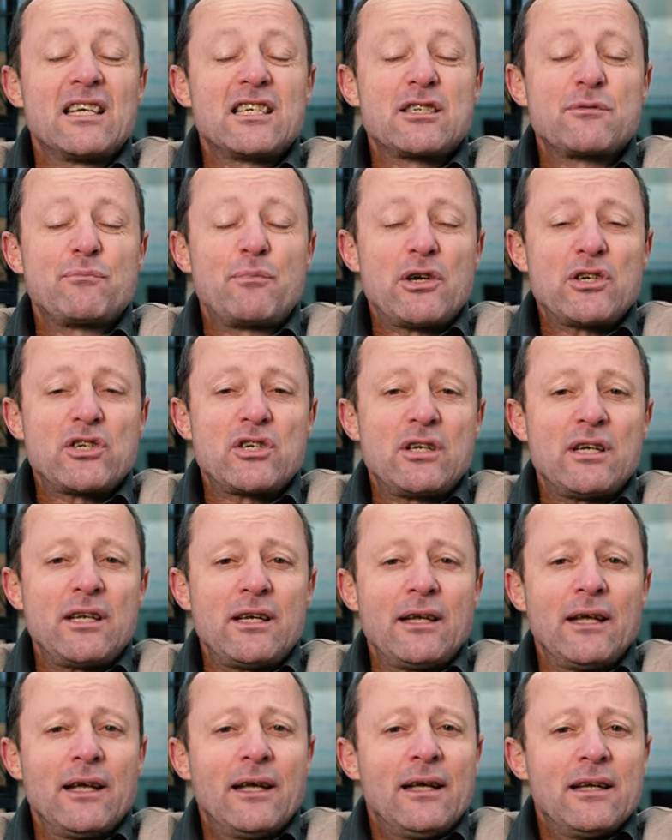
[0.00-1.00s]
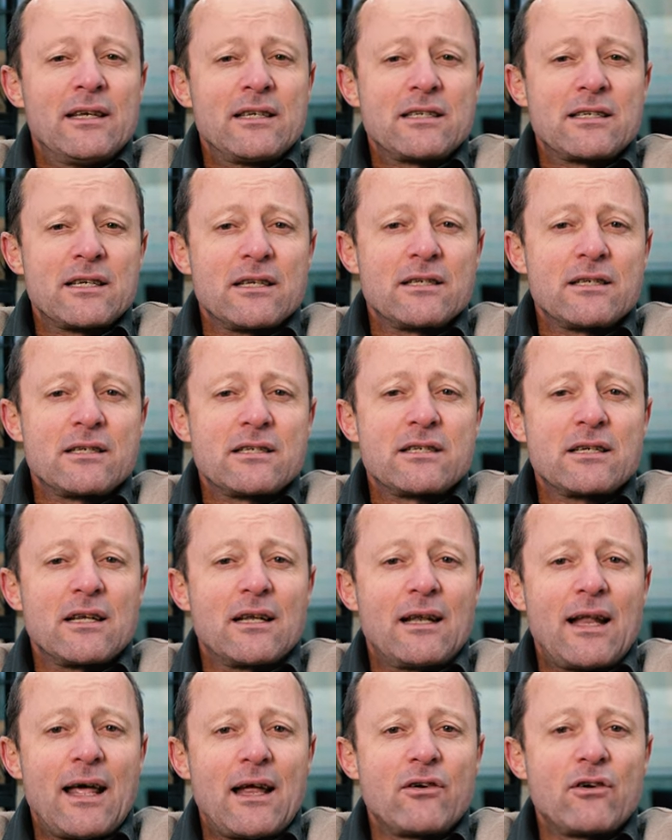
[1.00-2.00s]
especially since
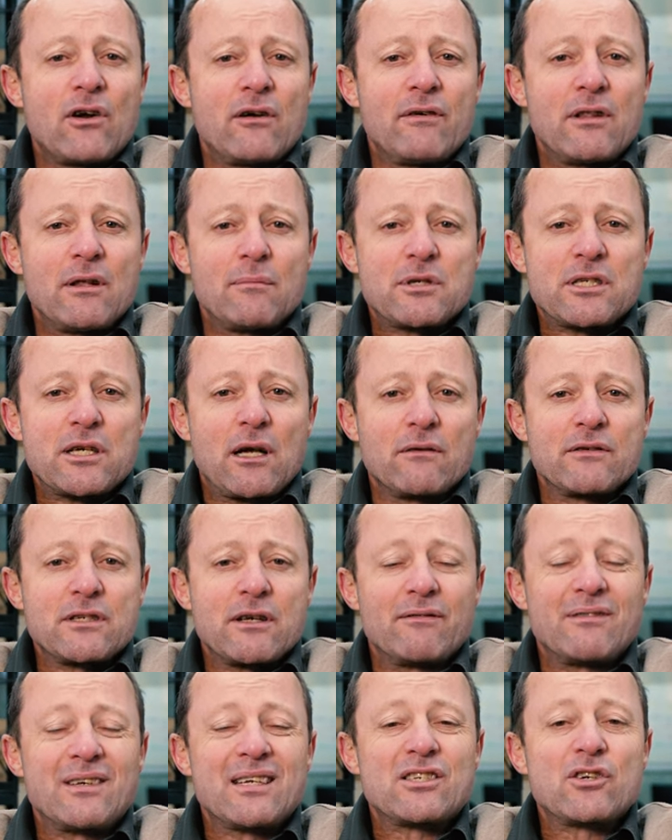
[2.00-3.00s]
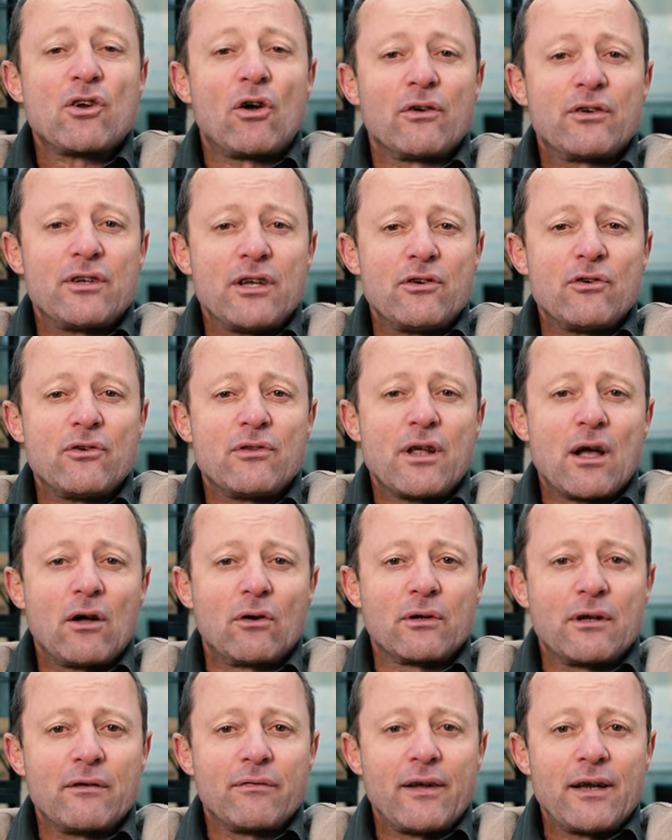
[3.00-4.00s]
the Land Rover themselves have discontinued the
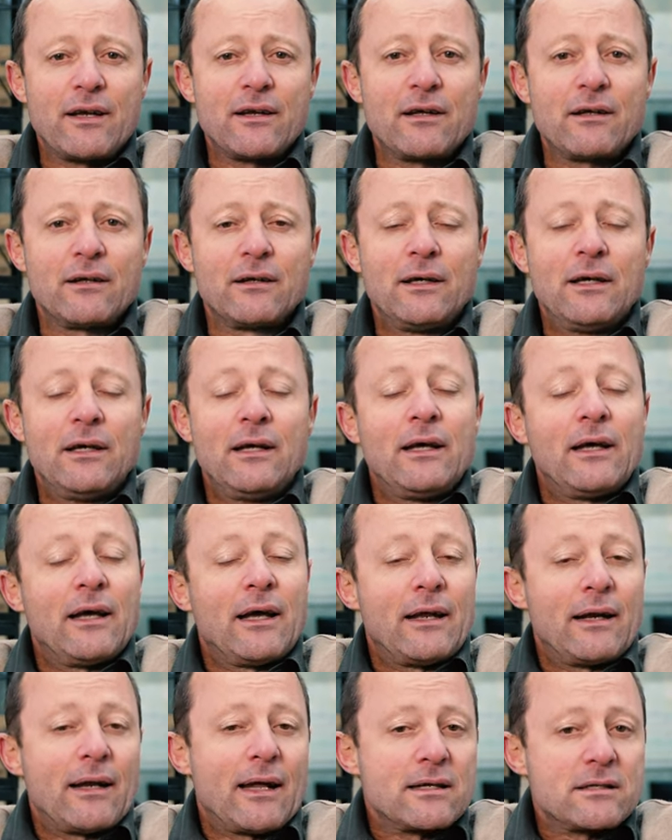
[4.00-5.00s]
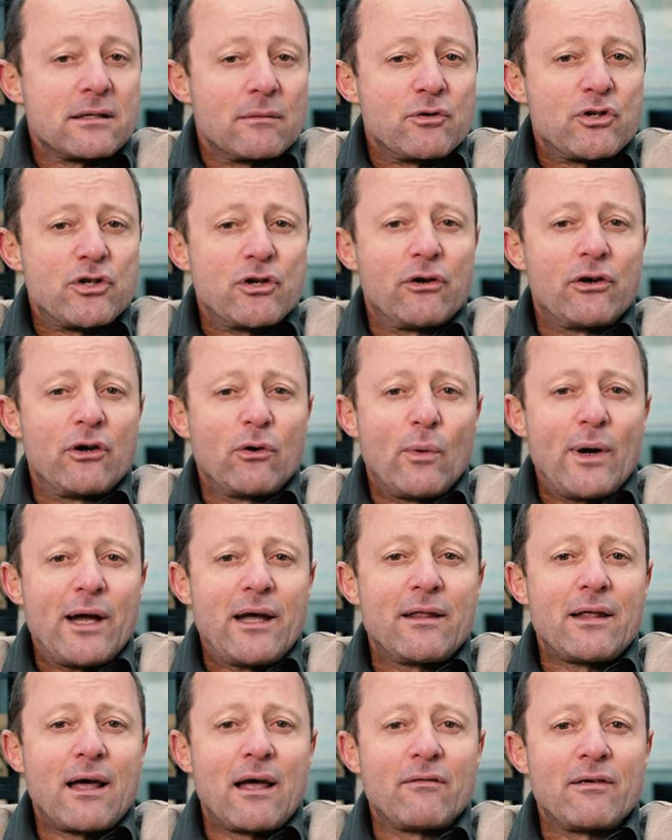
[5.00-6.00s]
old Defender. And as I'm sure you're
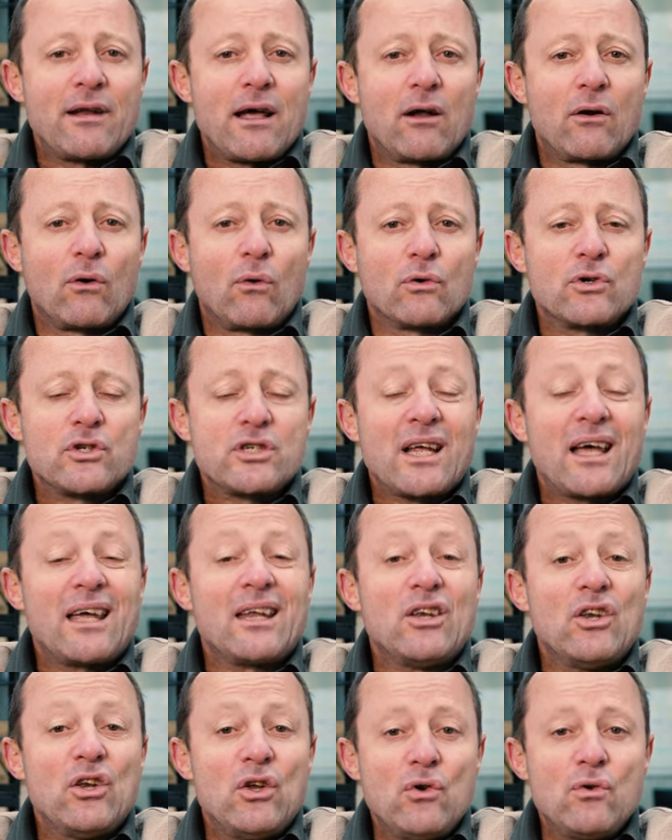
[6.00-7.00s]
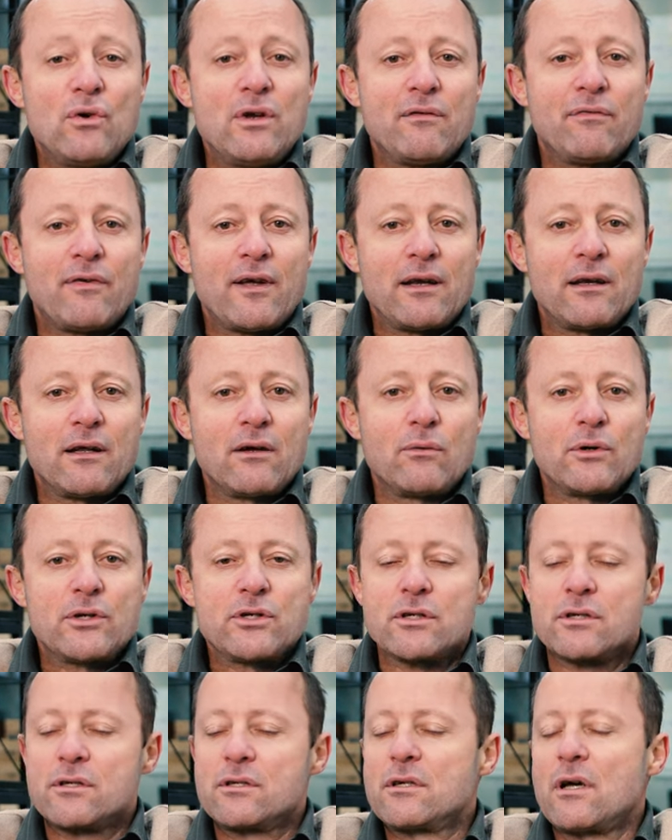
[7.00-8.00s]
aware, they have now launched a new Defender,
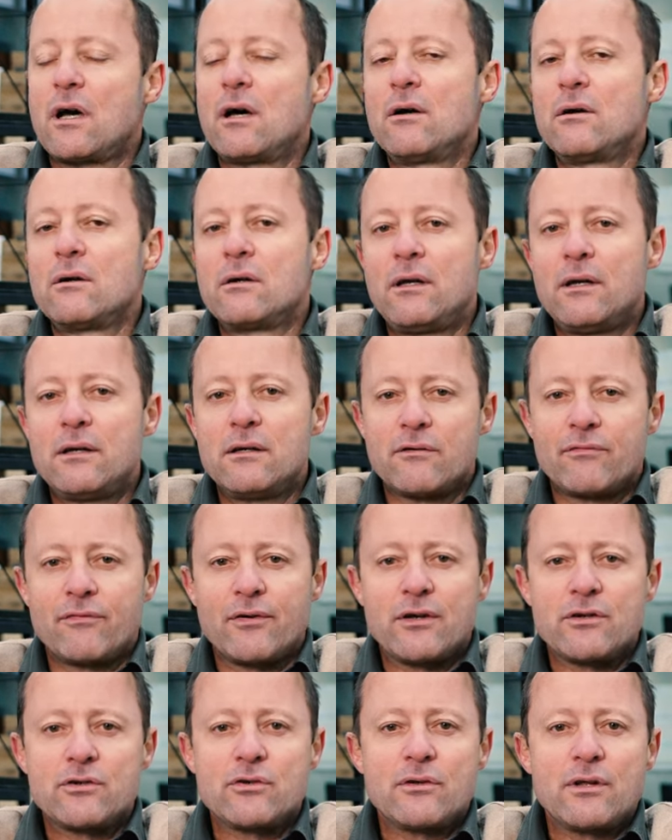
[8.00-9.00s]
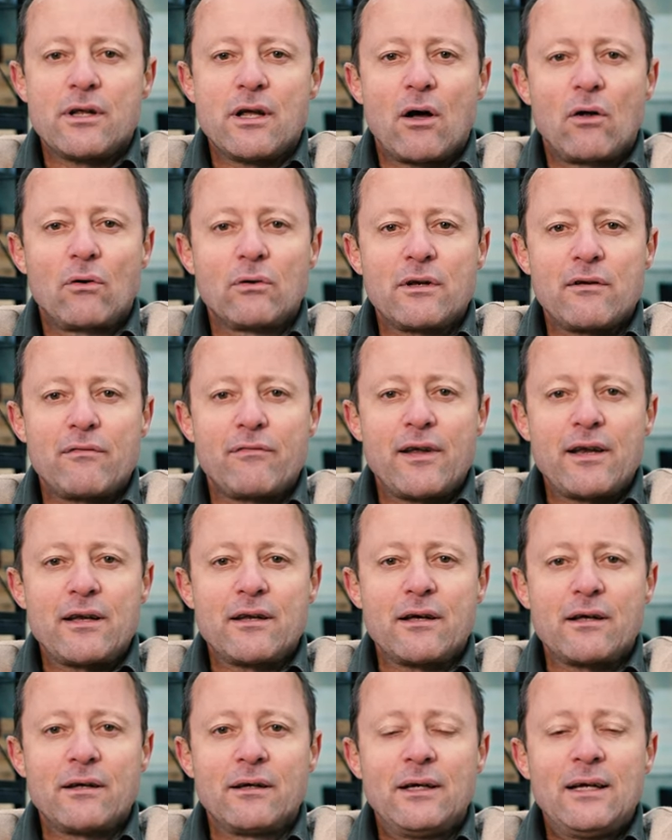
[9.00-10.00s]
which is totally different to the old
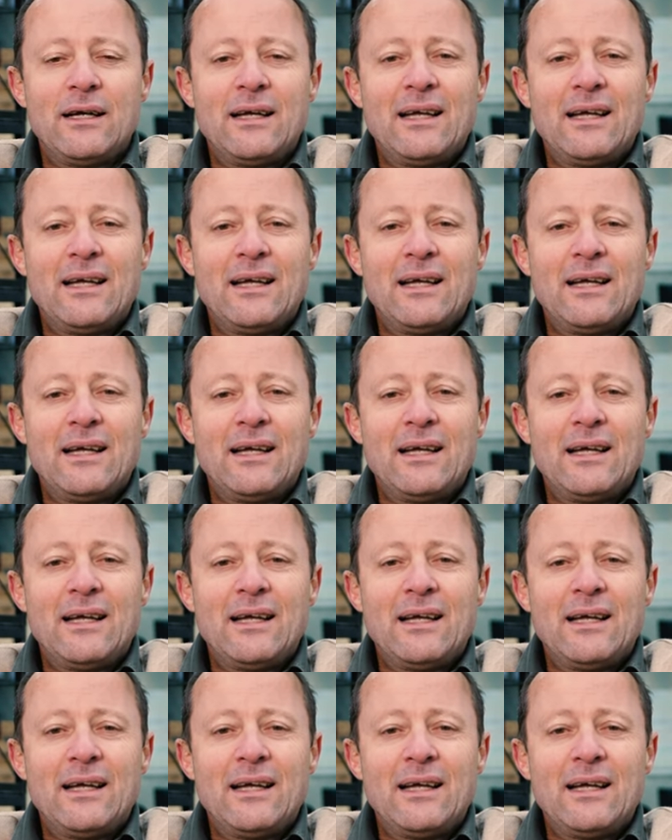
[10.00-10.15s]
Defender.